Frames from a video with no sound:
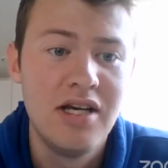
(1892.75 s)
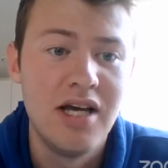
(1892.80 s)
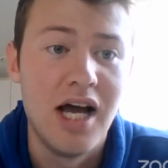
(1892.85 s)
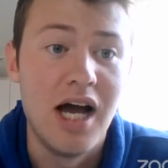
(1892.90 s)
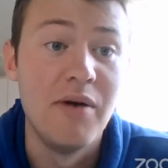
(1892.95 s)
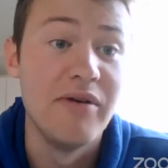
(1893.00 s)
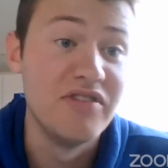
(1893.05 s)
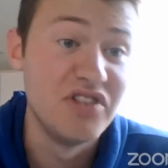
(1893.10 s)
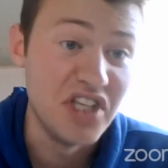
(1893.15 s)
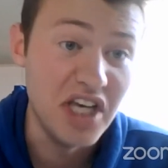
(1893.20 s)

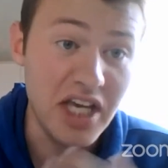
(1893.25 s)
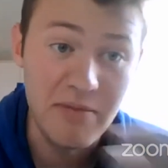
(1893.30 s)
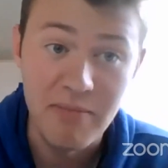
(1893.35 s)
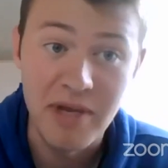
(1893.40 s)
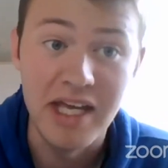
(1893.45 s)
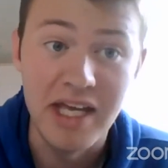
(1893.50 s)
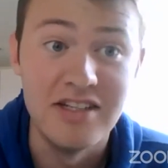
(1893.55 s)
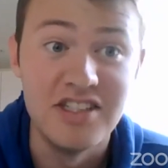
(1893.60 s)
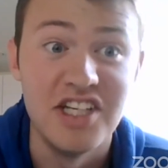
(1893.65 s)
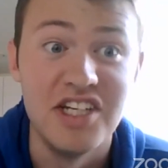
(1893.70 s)
And we've seen
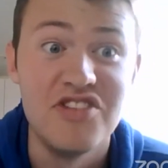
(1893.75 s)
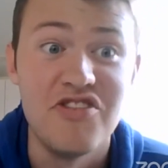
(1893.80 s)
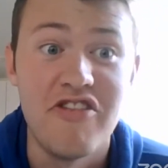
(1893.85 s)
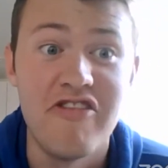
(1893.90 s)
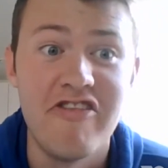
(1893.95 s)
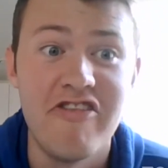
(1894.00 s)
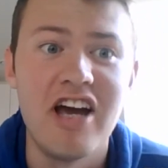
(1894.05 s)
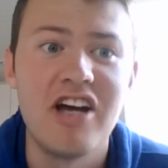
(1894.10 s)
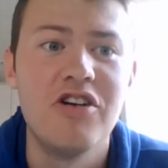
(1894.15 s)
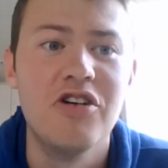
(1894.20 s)
Mina's
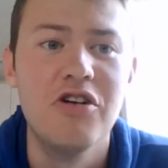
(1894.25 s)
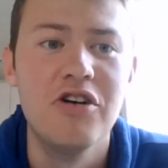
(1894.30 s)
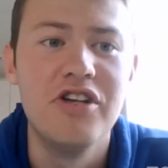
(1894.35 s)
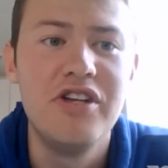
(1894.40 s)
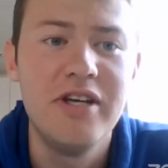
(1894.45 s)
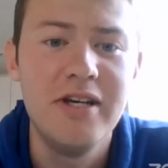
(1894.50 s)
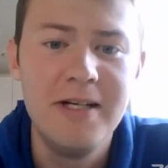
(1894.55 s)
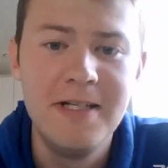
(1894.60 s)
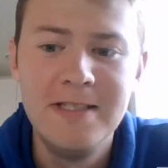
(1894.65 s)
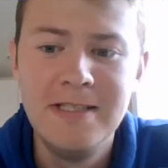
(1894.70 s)
injury
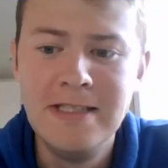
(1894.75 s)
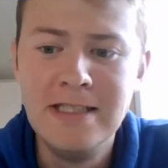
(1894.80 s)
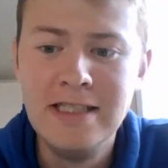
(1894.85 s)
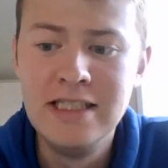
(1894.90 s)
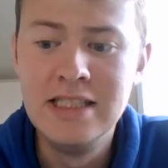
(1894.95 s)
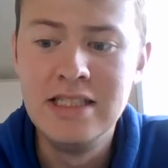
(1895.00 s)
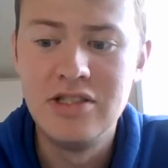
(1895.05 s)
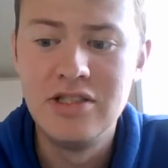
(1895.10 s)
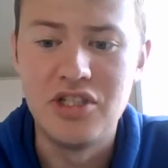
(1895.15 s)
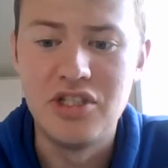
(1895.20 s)
record.
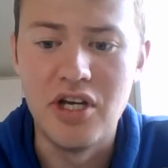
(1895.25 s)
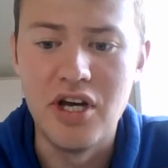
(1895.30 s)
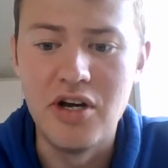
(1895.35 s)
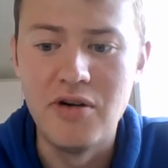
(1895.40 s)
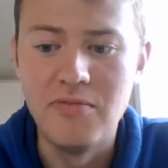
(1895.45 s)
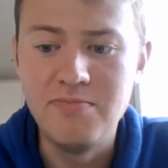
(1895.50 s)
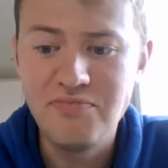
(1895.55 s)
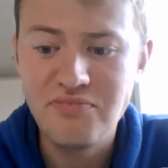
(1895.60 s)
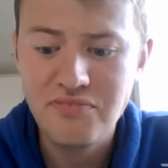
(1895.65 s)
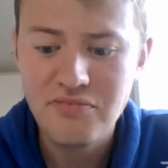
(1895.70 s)

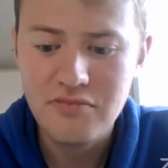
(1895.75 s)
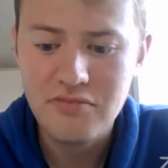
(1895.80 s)
So